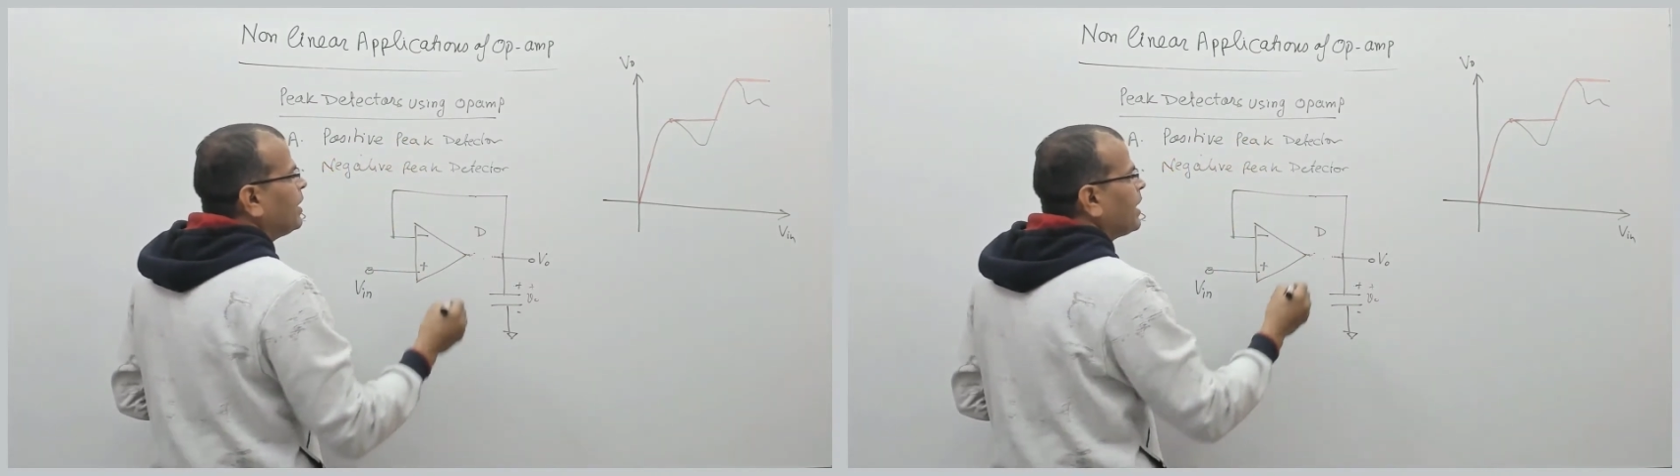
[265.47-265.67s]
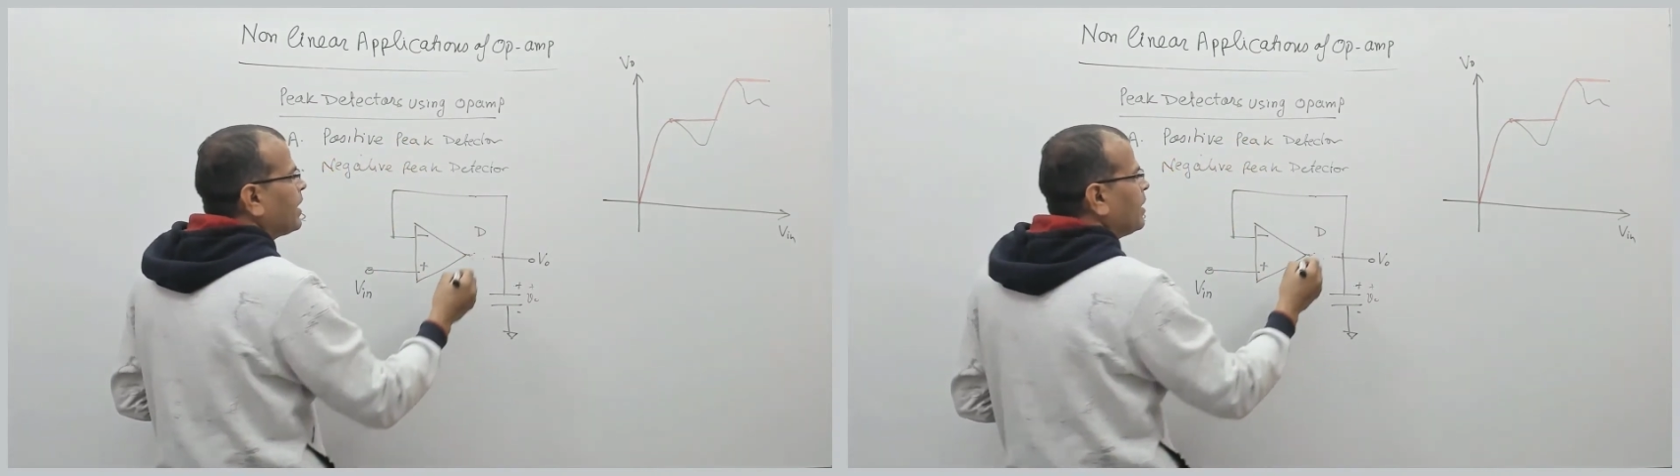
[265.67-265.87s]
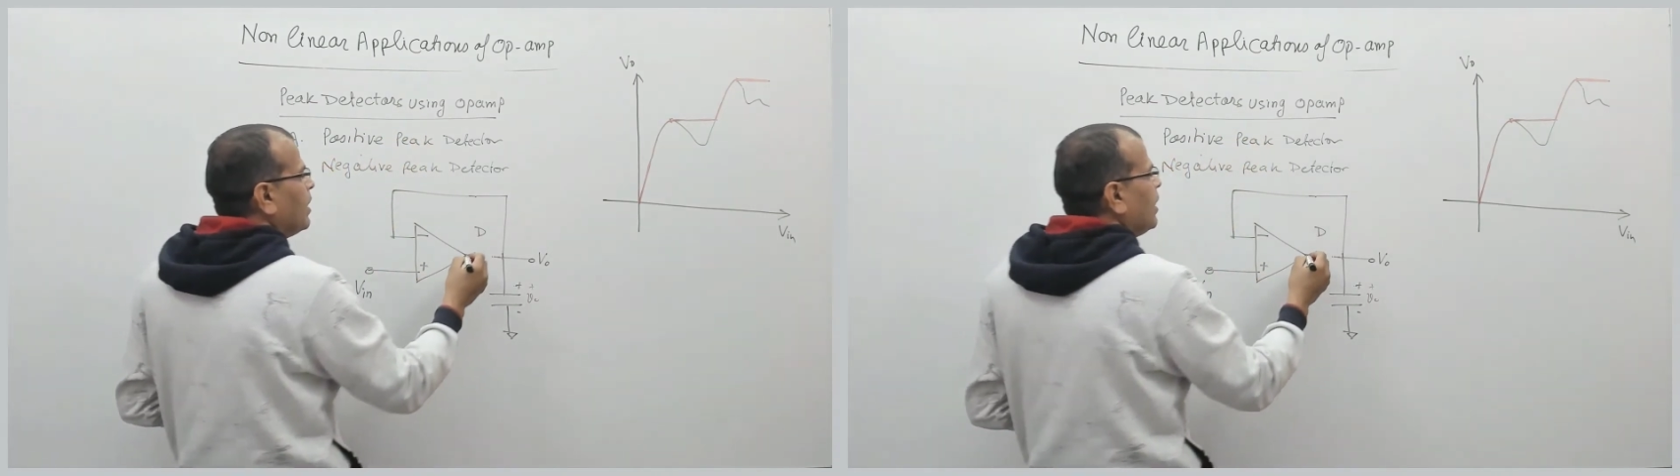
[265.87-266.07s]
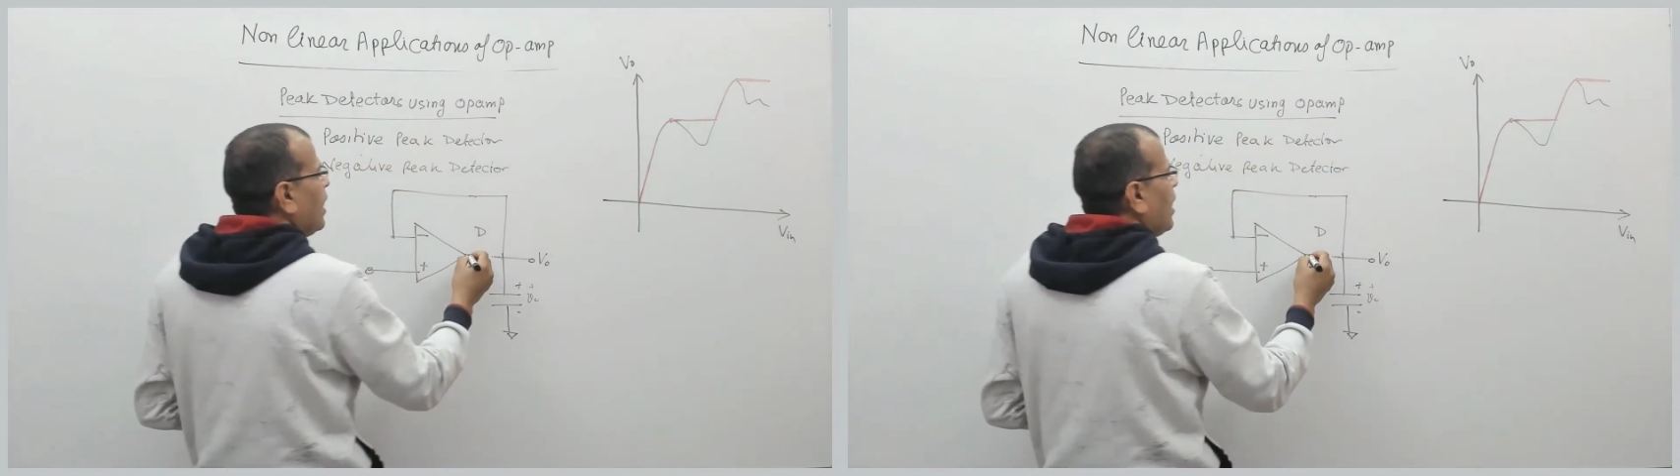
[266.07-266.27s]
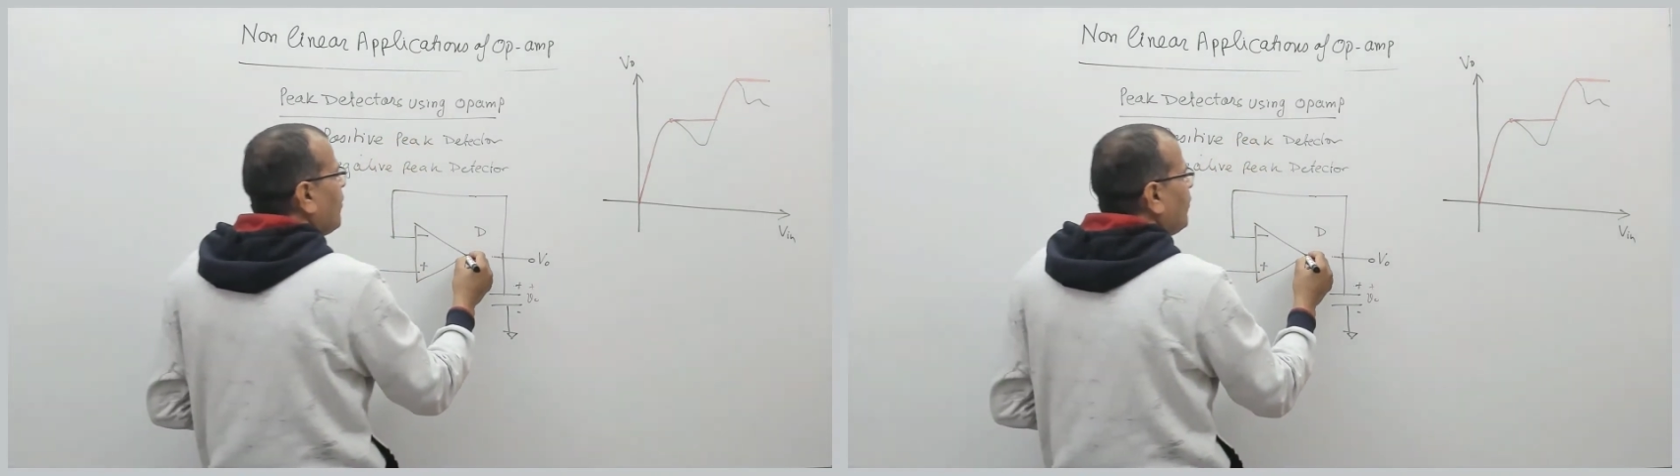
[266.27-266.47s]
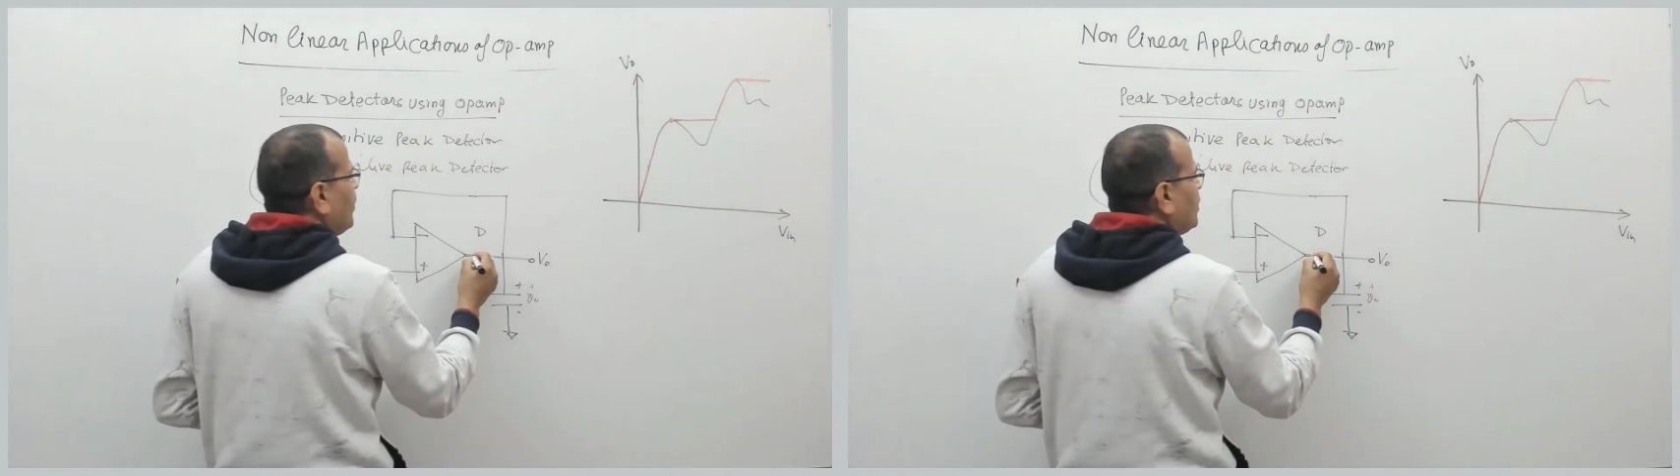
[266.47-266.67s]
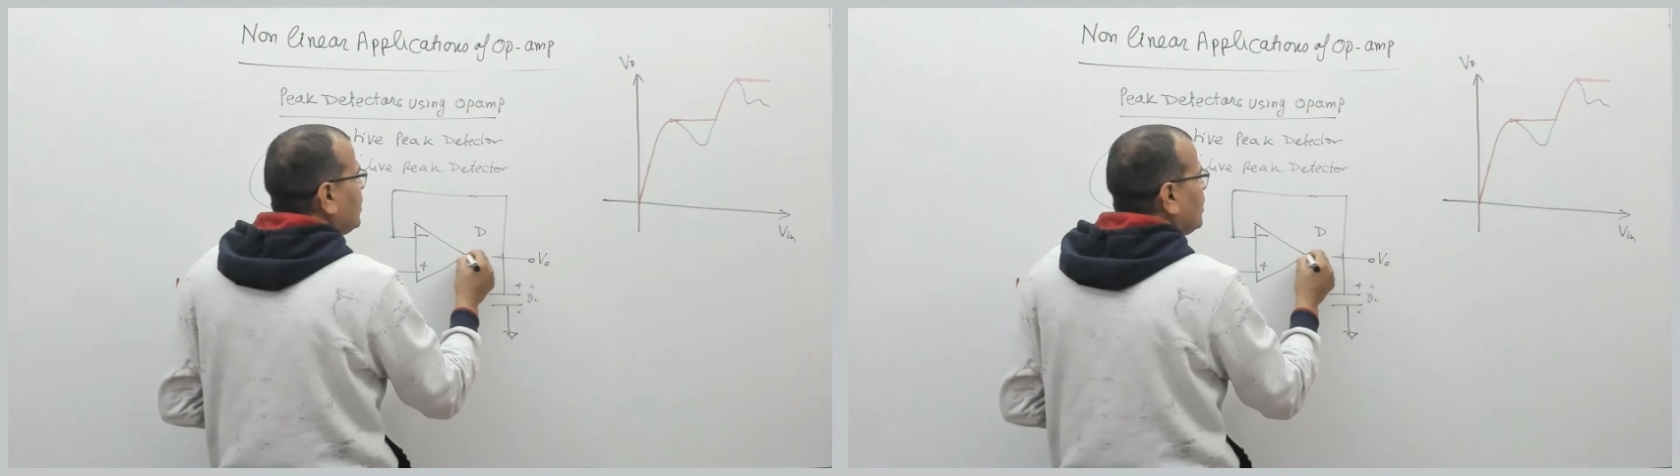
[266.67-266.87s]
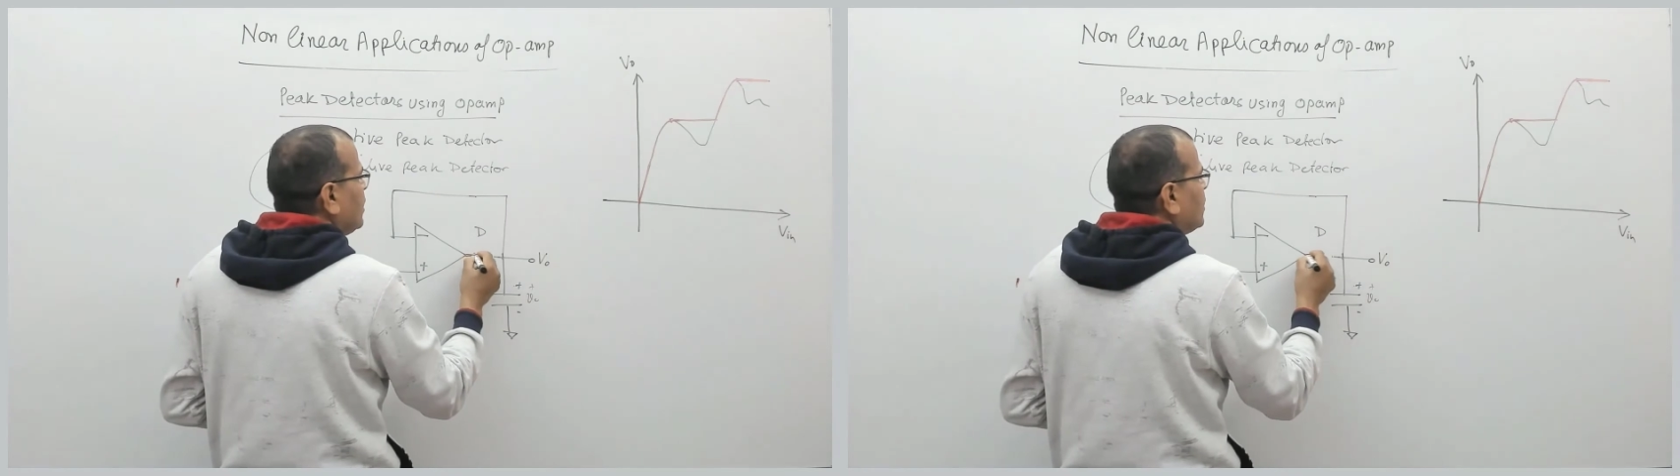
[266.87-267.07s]
detector,
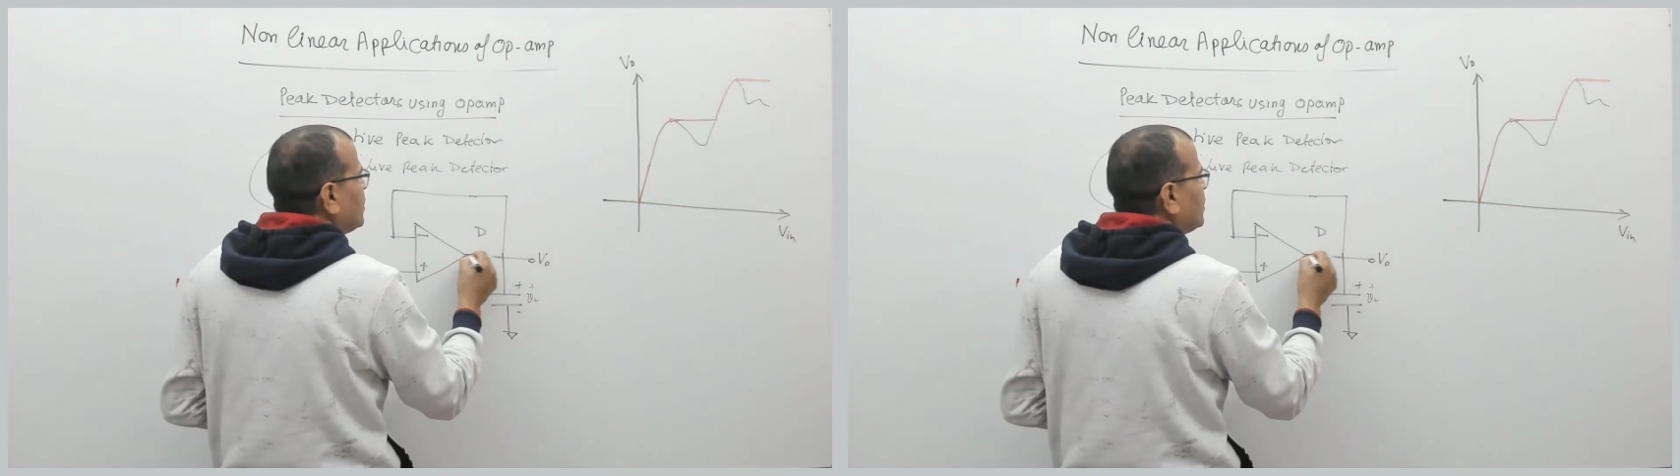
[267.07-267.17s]
everything is